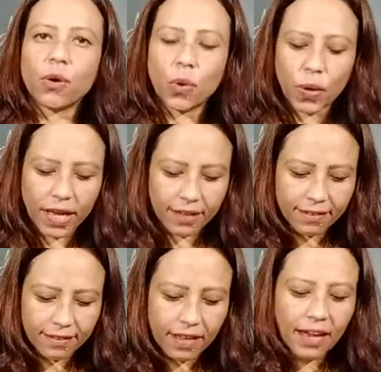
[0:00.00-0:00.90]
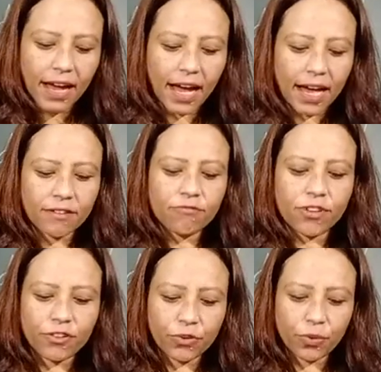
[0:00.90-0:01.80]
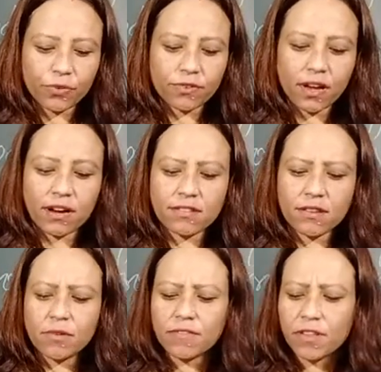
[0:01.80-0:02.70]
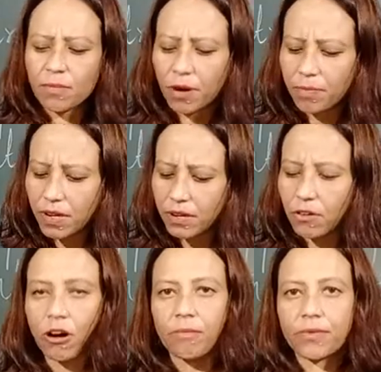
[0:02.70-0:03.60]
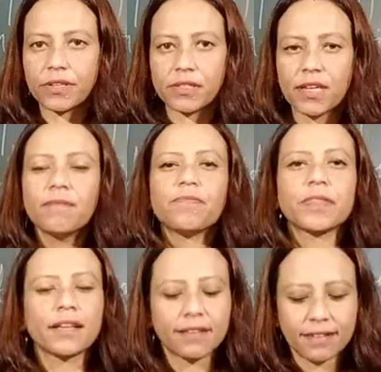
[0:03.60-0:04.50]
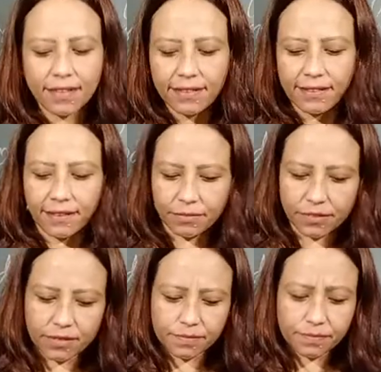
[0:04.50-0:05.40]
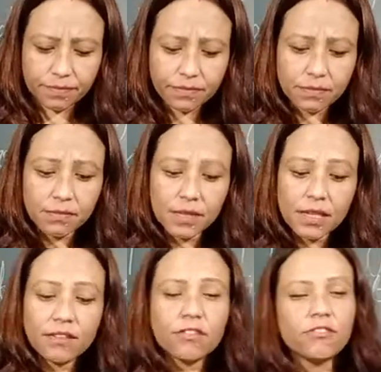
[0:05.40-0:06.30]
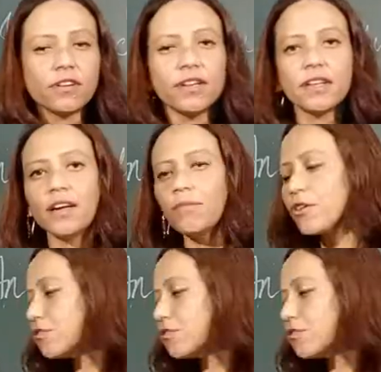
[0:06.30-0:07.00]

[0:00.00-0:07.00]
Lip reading: OS and Windows are some of the popular operating systems. So children, here I'm